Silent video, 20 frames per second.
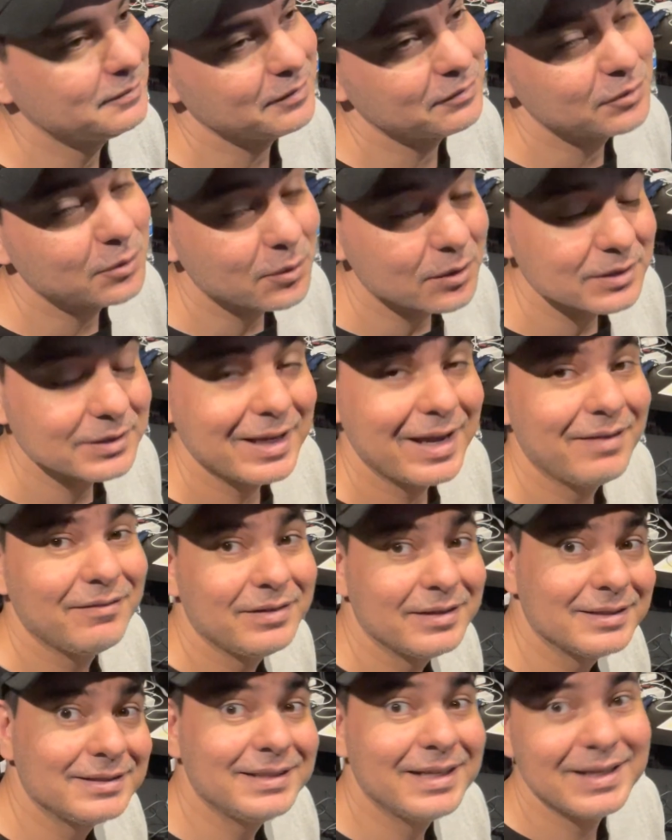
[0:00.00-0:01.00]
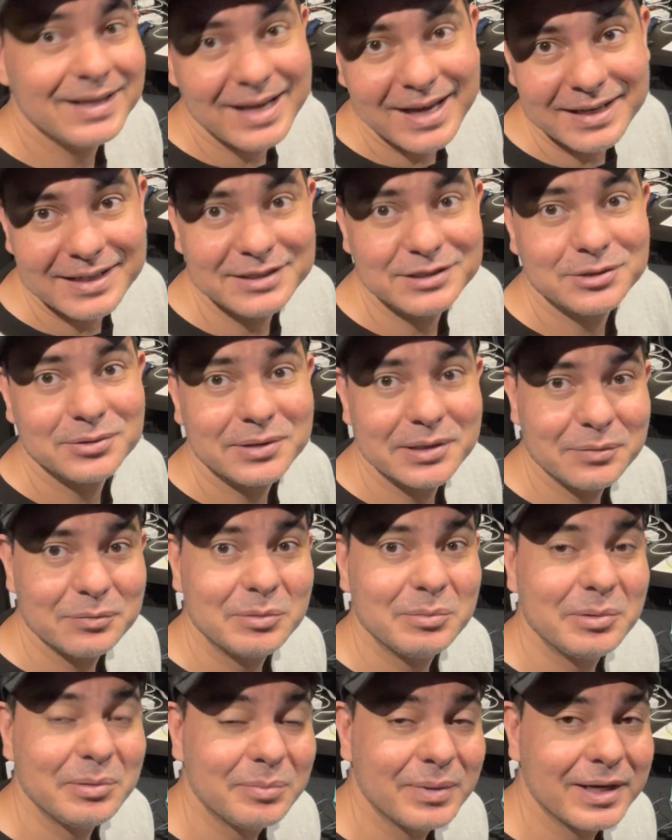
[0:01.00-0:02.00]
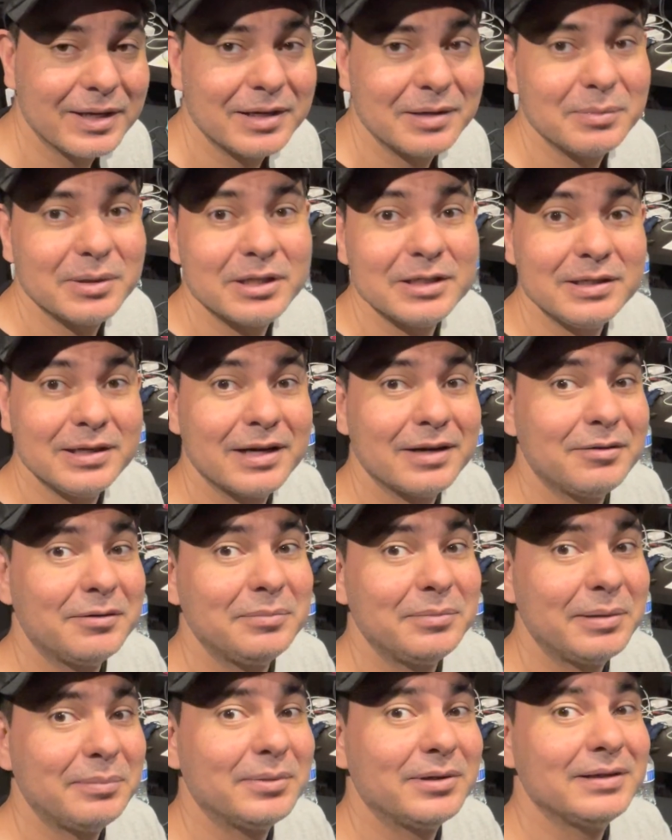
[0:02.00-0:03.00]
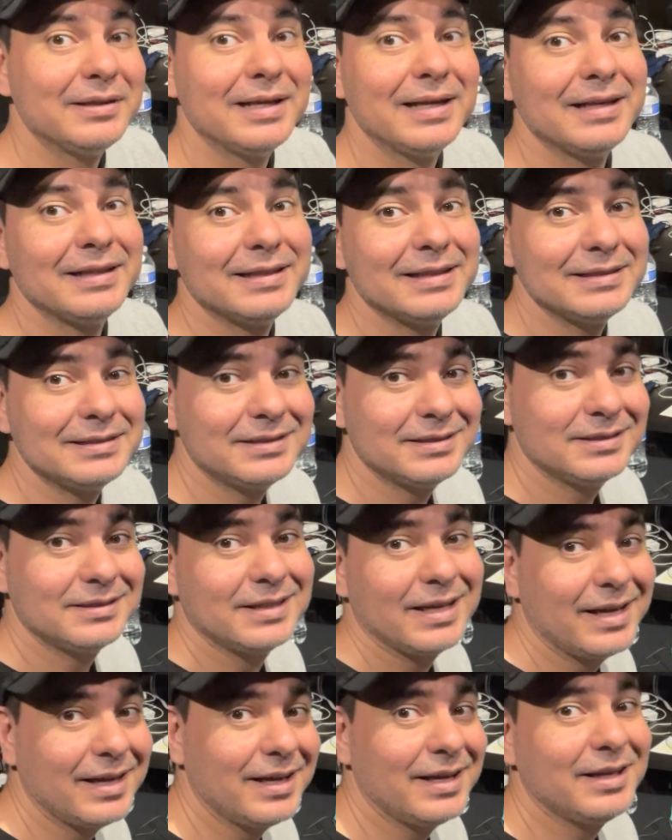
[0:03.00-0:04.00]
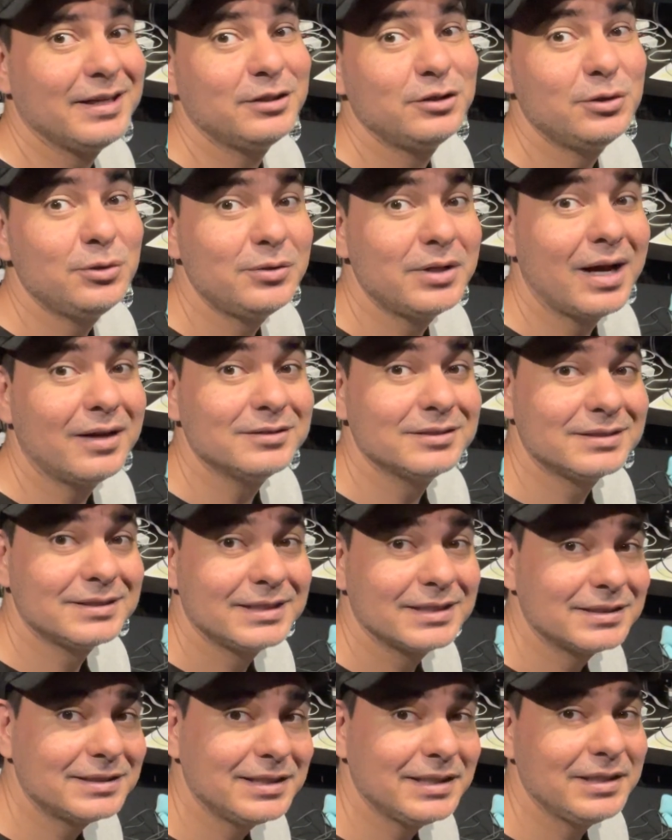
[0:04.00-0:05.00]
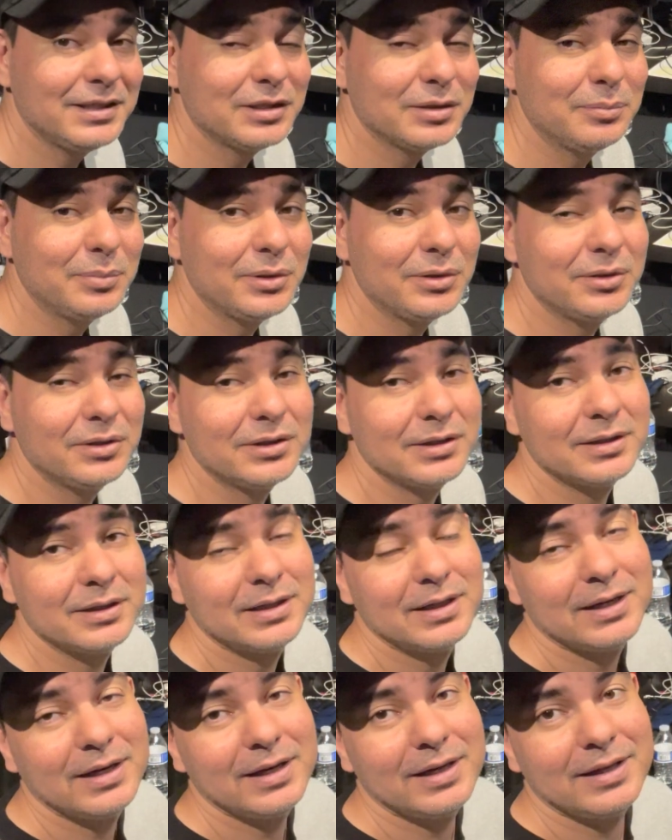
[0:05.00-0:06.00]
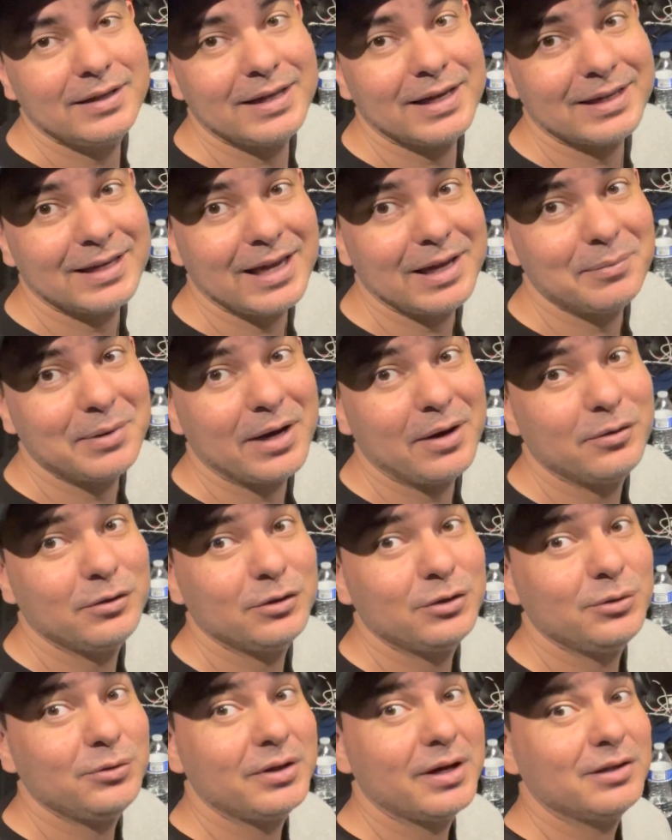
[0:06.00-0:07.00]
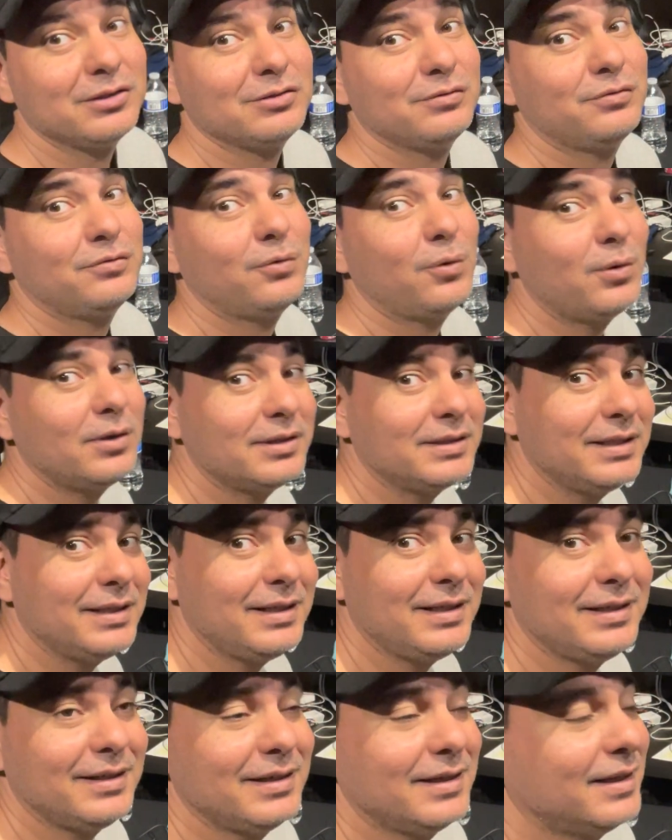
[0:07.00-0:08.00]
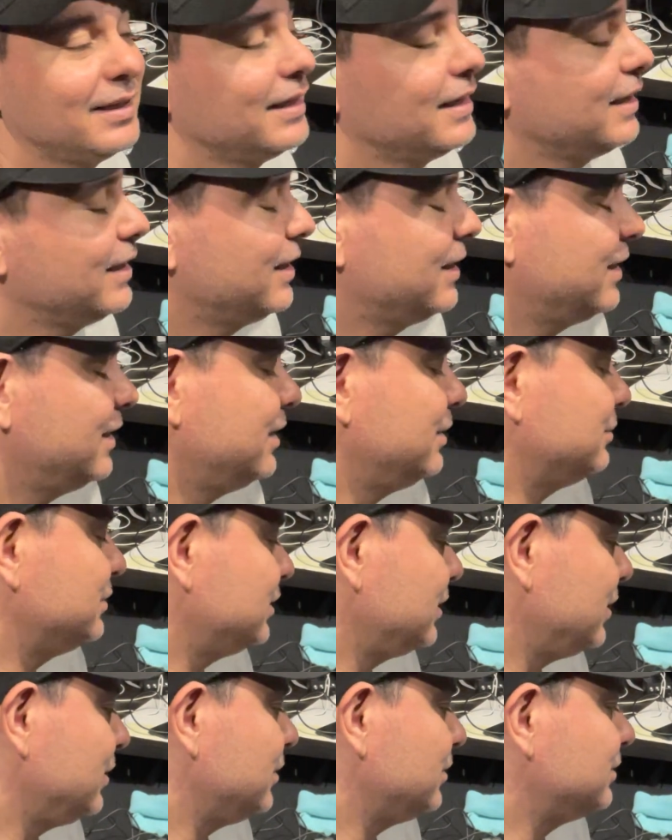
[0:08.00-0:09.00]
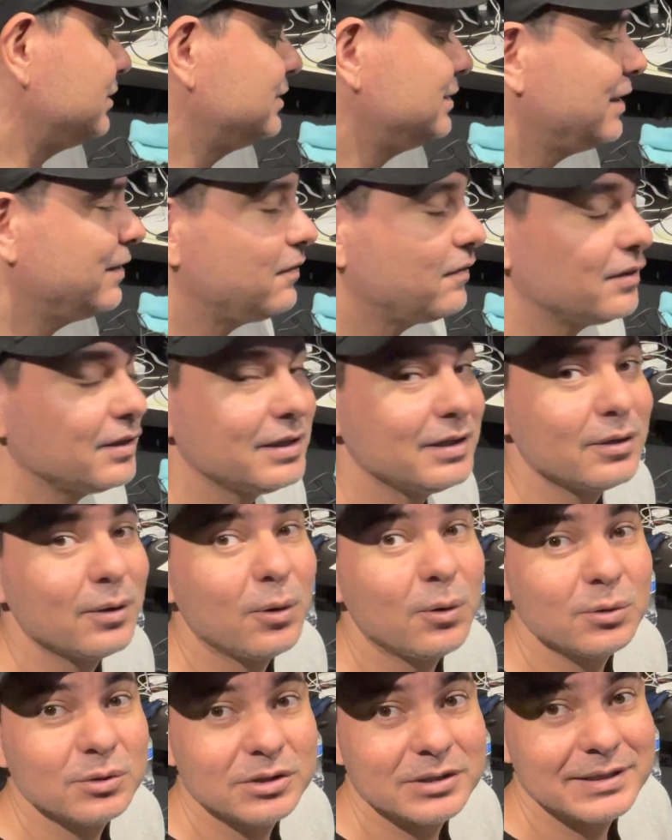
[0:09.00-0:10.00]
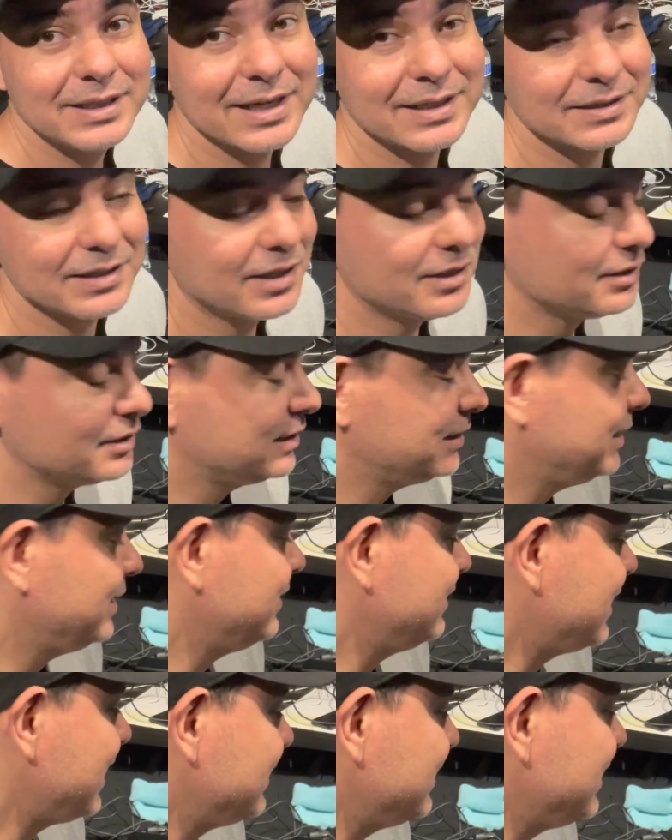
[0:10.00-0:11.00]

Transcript: of course, having a 1080 screen would be better, but you got to remember that this is a 2016 computer that came out in 2014. Um, so it's definitely older technology and that